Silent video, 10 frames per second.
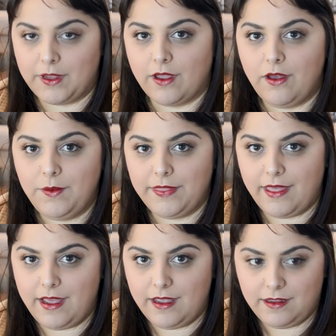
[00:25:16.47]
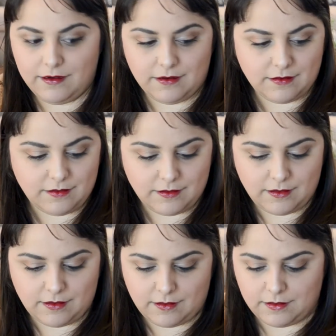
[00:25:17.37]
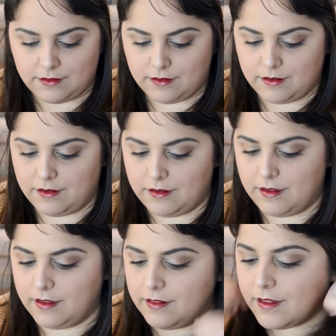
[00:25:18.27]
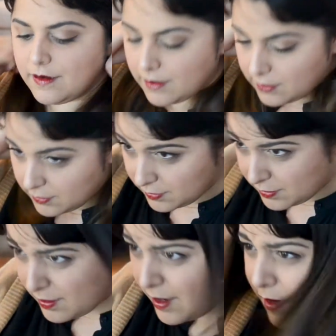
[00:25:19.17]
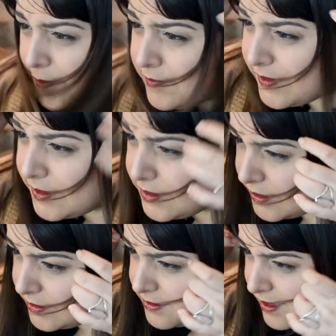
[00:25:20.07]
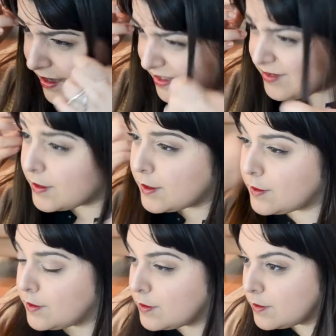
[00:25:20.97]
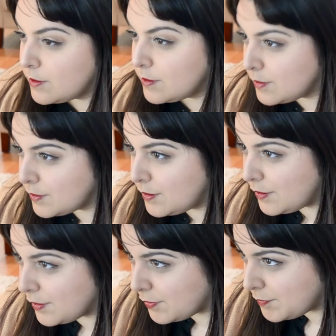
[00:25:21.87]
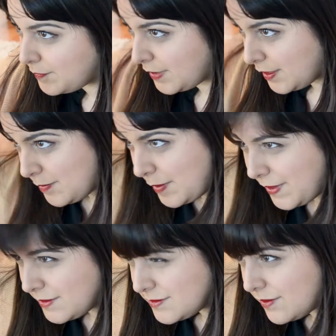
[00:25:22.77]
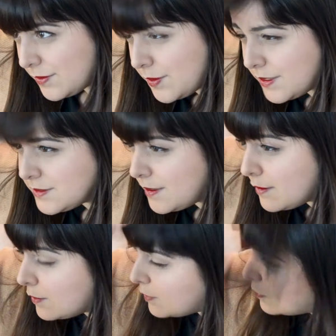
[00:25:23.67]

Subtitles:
we go with that. And then how I would finish this, other than, you know, making my bangs not look crazy,